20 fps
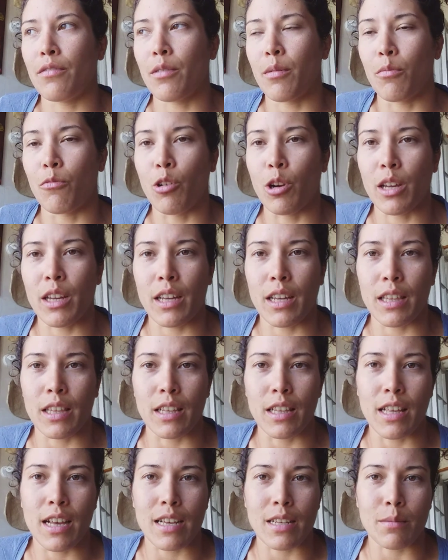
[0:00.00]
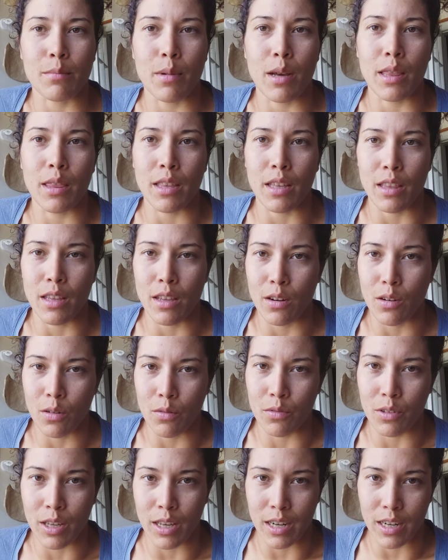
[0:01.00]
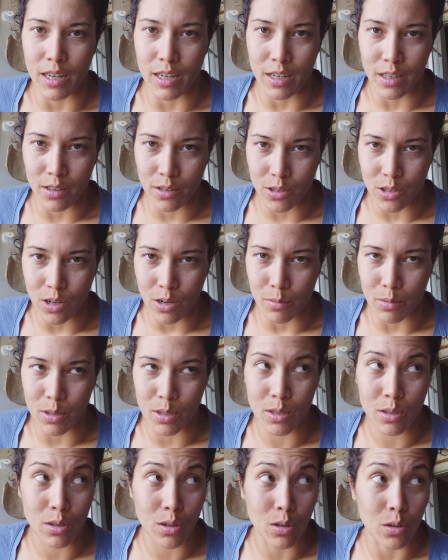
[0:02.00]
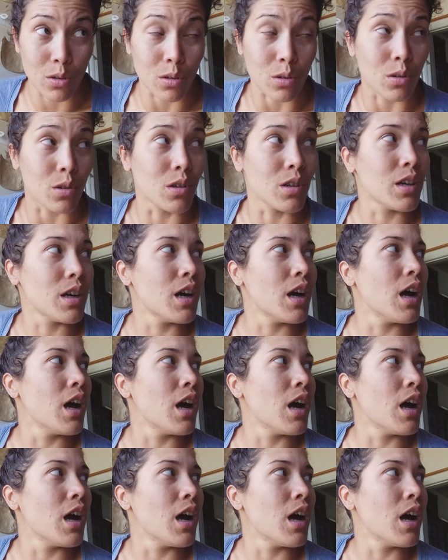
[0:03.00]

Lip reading: from working in the last month and then hopefully getting another job soon,